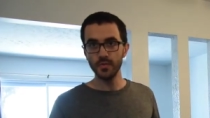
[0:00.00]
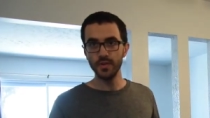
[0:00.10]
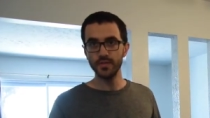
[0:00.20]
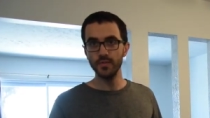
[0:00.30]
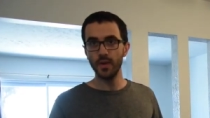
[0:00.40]

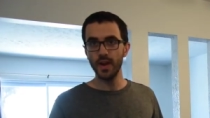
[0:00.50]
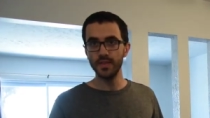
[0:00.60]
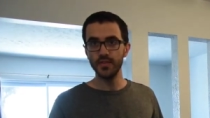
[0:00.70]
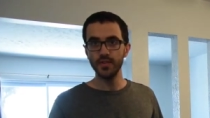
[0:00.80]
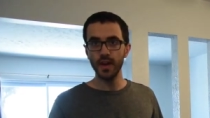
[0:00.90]
reason why I
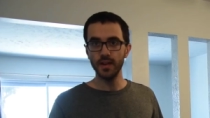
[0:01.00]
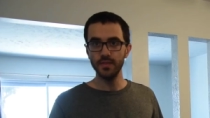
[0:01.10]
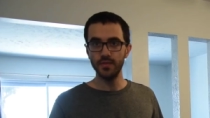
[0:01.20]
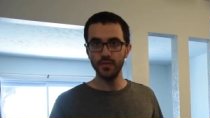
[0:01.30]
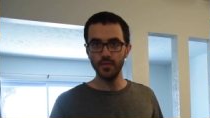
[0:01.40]

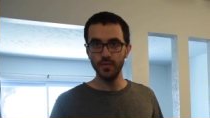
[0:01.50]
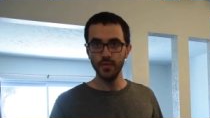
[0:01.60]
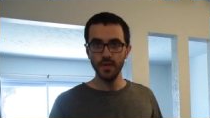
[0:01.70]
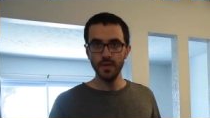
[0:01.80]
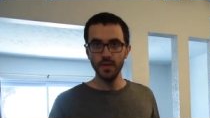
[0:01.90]
decided to
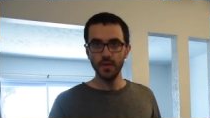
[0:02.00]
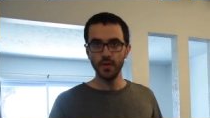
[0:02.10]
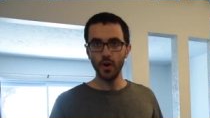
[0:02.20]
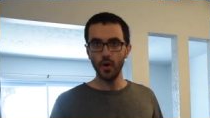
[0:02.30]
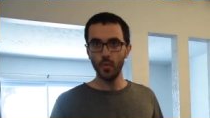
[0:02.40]

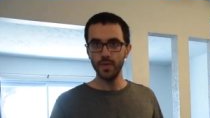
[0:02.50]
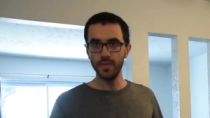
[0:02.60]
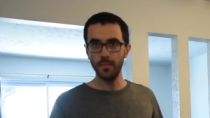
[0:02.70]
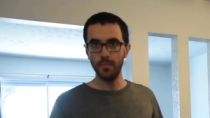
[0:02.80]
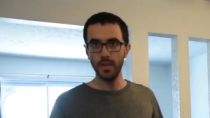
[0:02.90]
go with
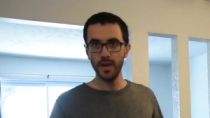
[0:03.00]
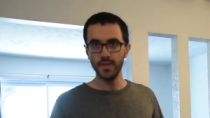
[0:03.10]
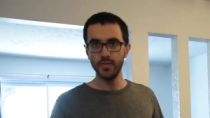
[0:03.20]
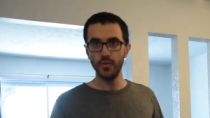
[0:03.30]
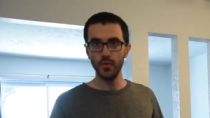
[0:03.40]
the
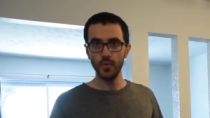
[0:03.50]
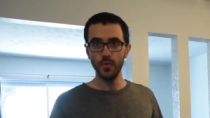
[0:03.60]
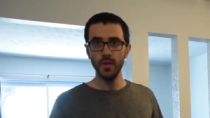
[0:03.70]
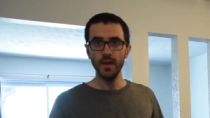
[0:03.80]
Blade 2